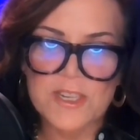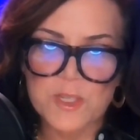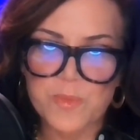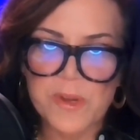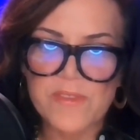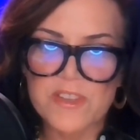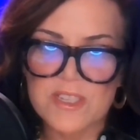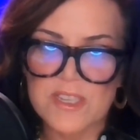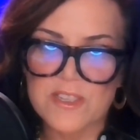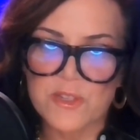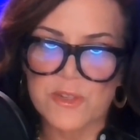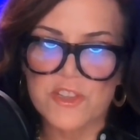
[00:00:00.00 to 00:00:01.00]
has previously
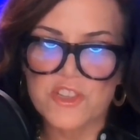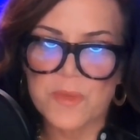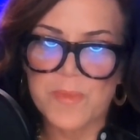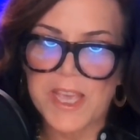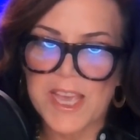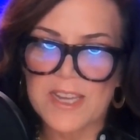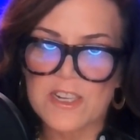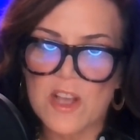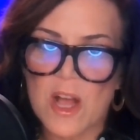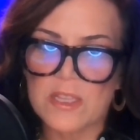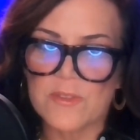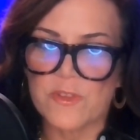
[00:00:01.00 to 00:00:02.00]
asserted she began
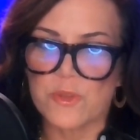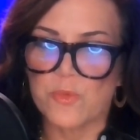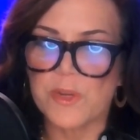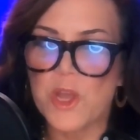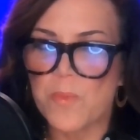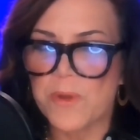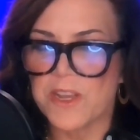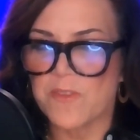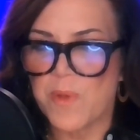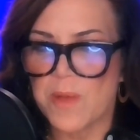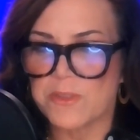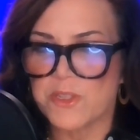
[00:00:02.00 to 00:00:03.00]
calling for the reopening of
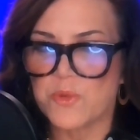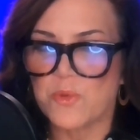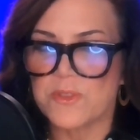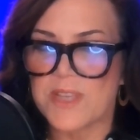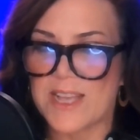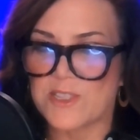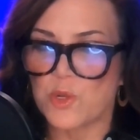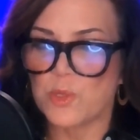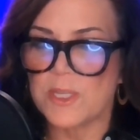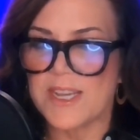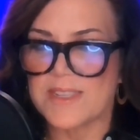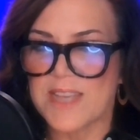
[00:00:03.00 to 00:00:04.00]
public schools as
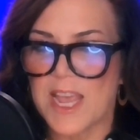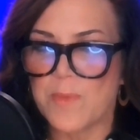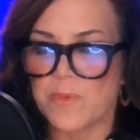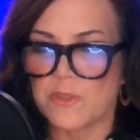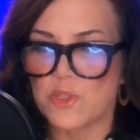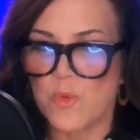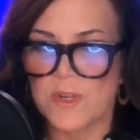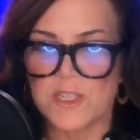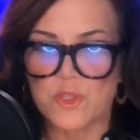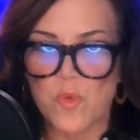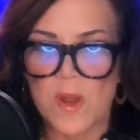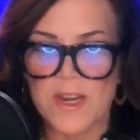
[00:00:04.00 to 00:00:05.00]
early as April
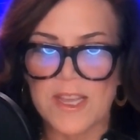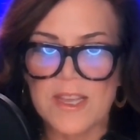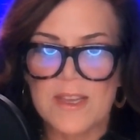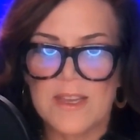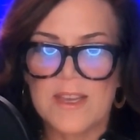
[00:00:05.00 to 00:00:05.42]
2020.